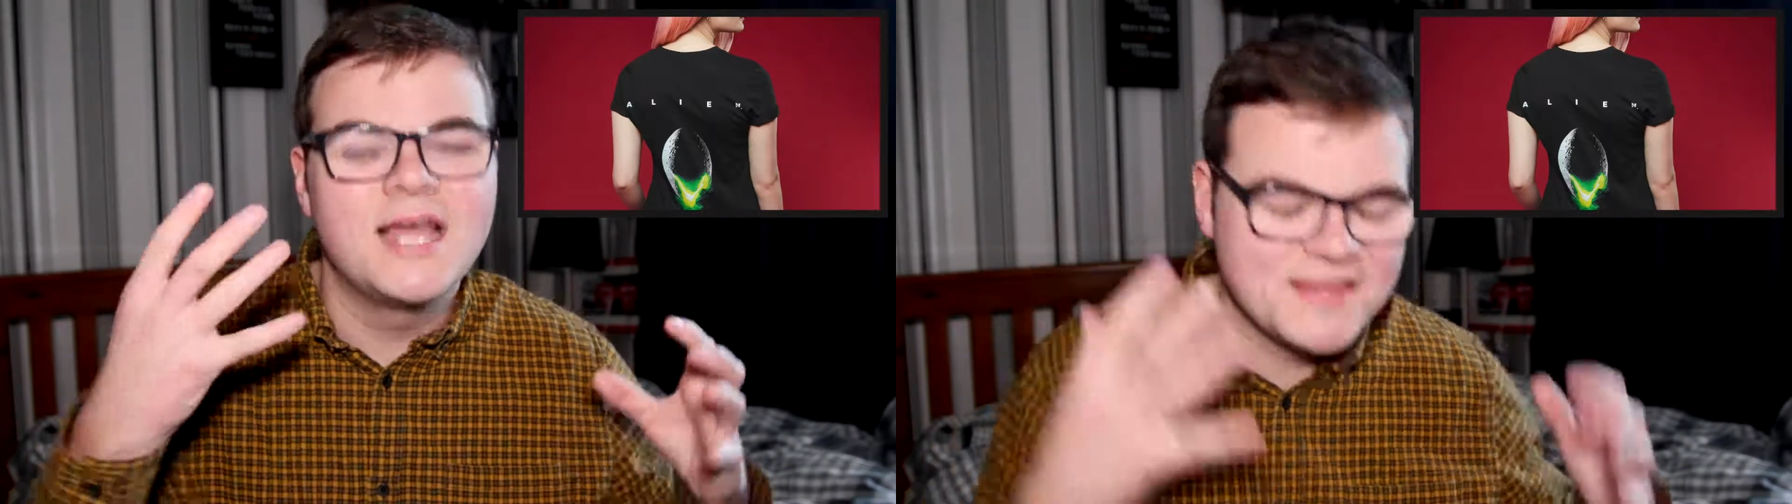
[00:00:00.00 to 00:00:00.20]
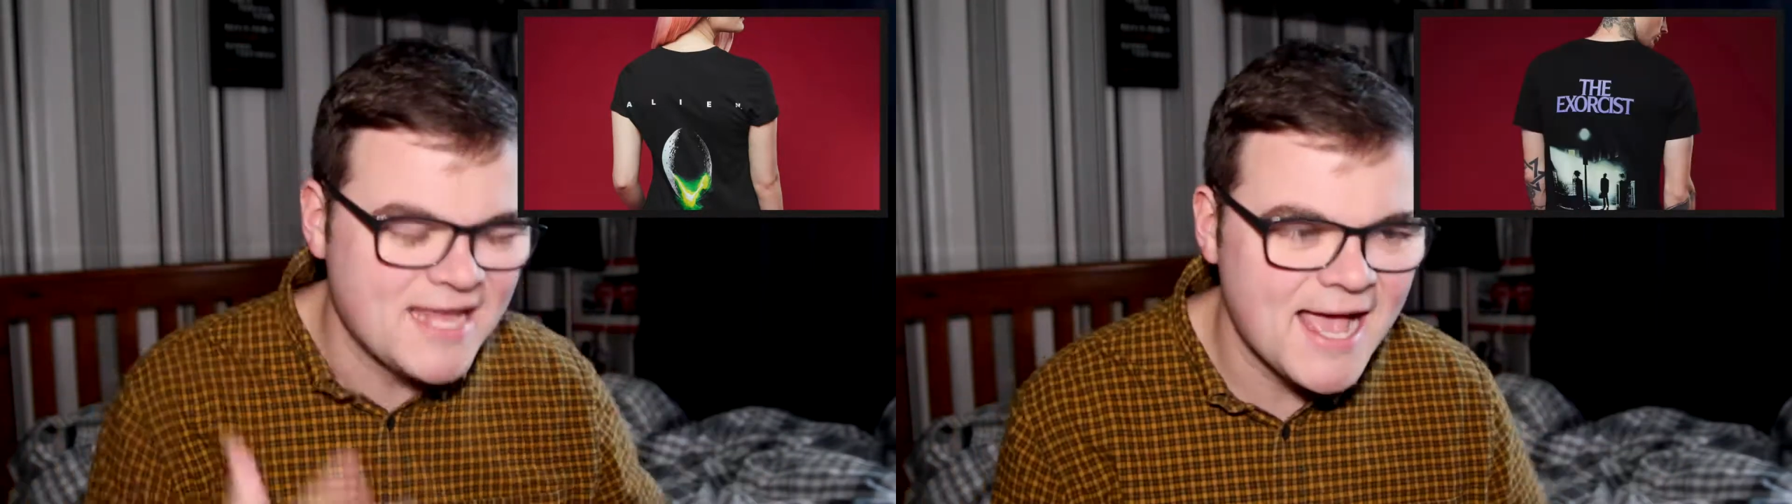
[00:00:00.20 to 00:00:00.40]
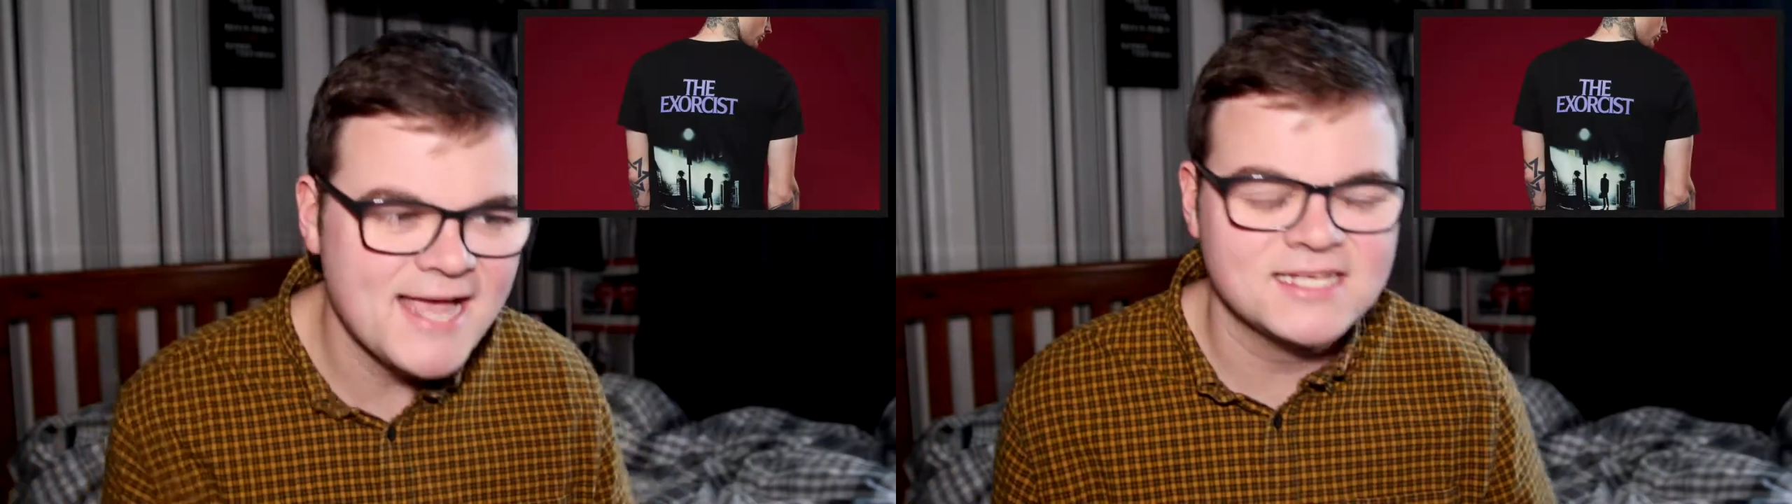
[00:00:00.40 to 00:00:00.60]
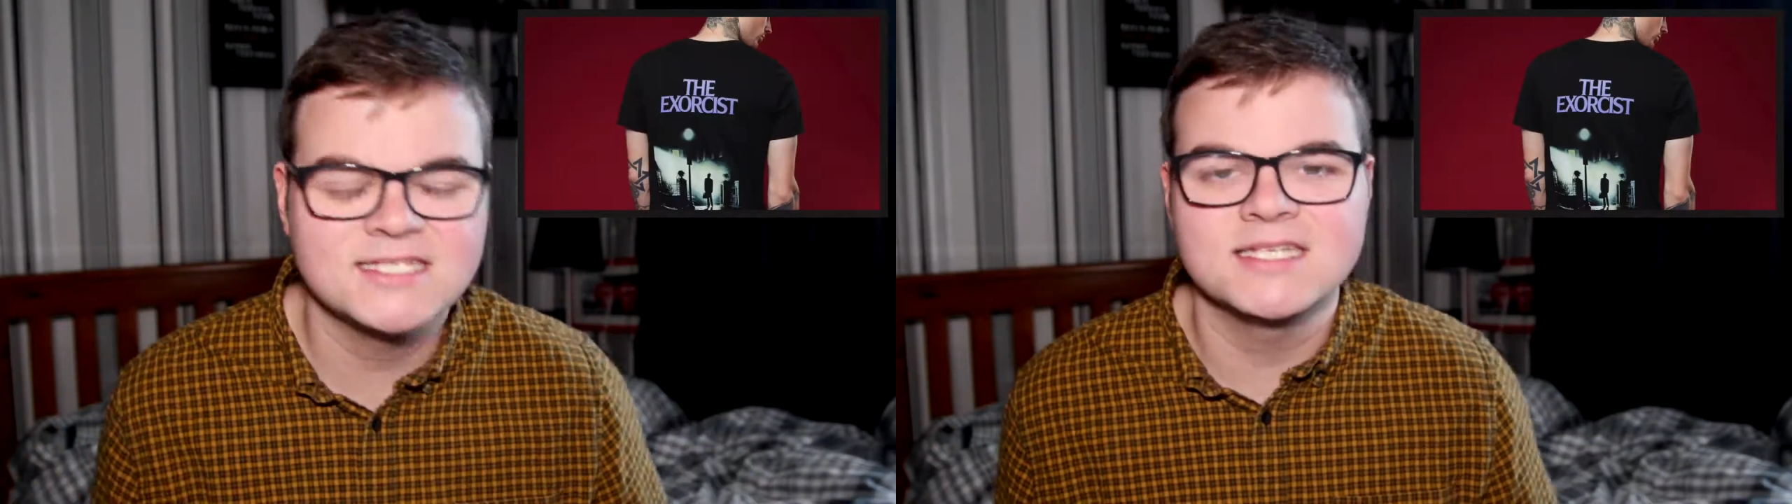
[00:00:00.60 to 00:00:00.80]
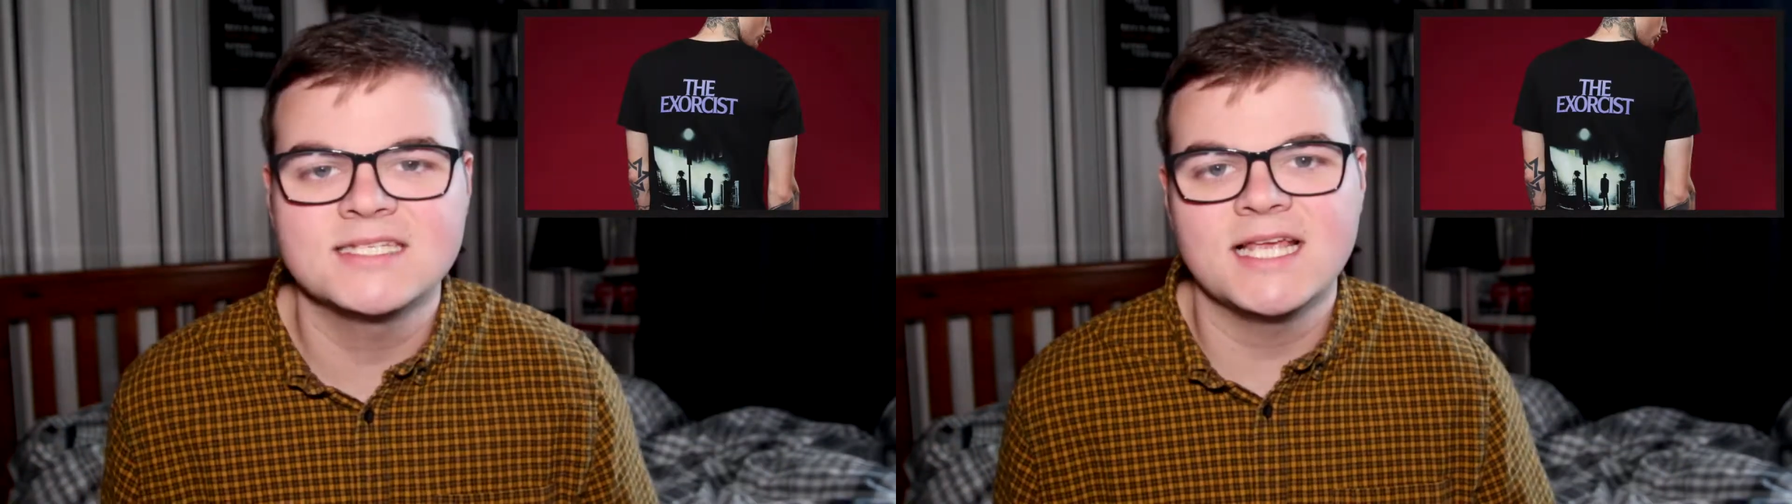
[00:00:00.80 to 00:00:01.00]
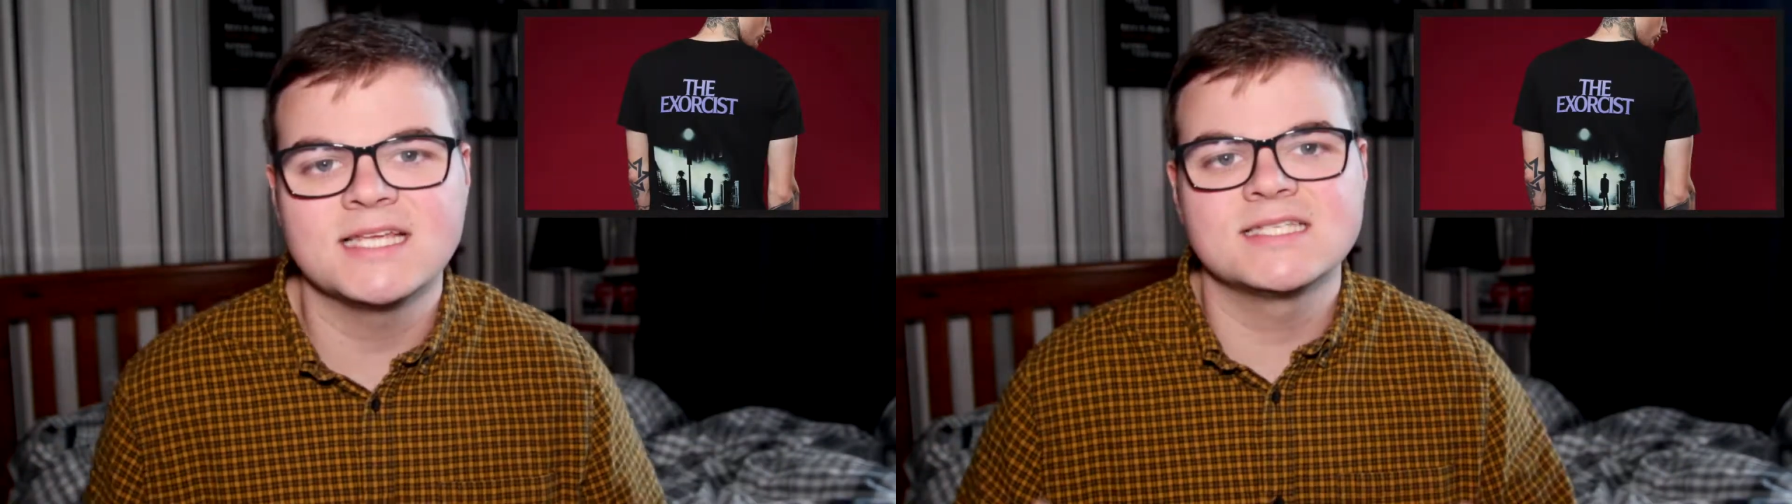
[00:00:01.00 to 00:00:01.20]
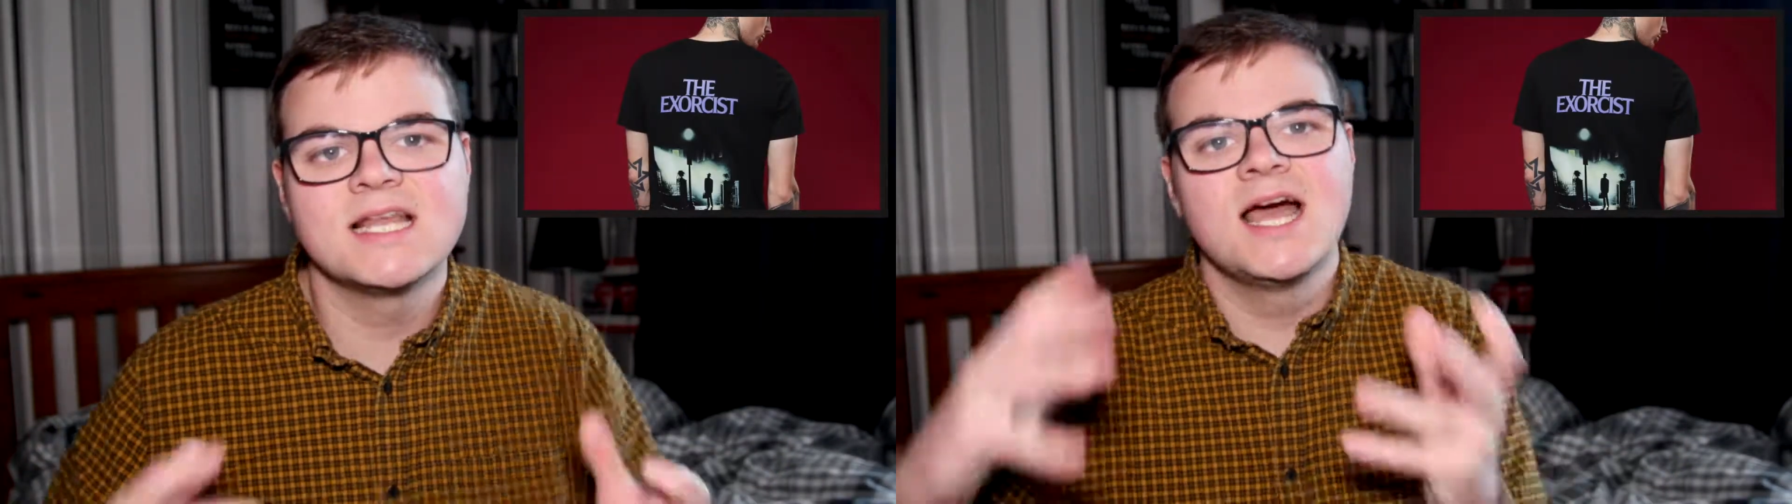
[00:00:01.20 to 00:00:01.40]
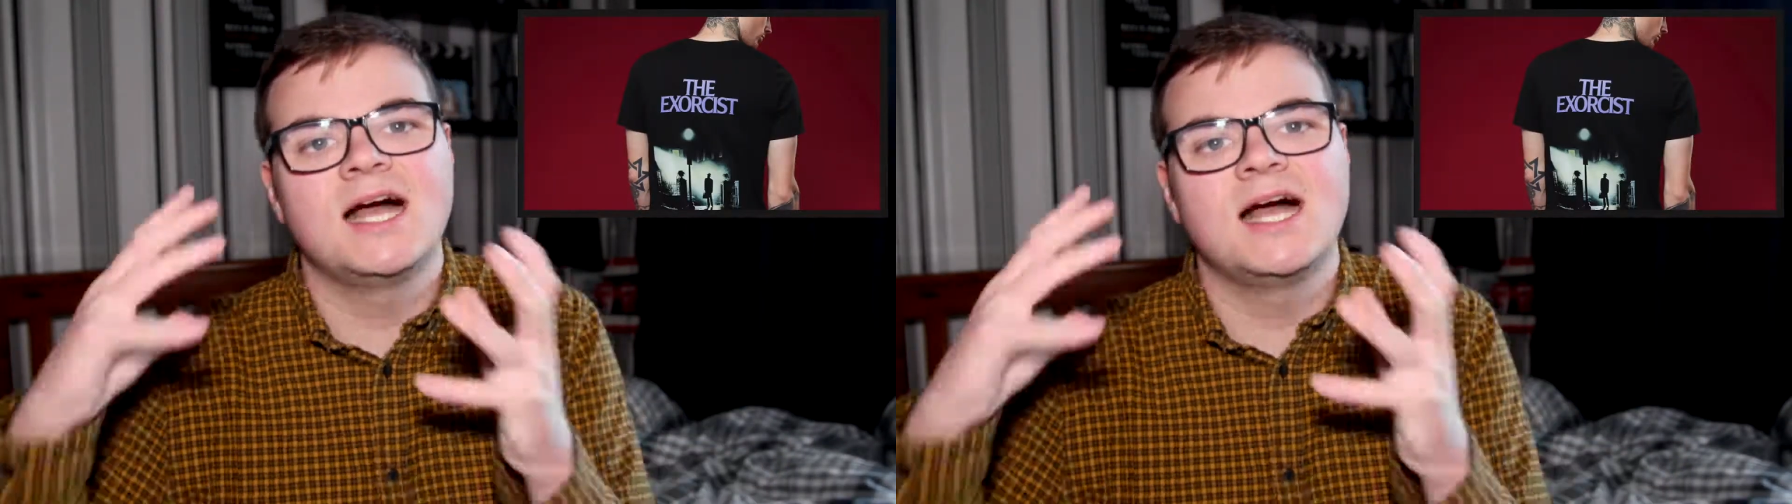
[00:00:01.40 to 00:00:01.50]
The Exorcist,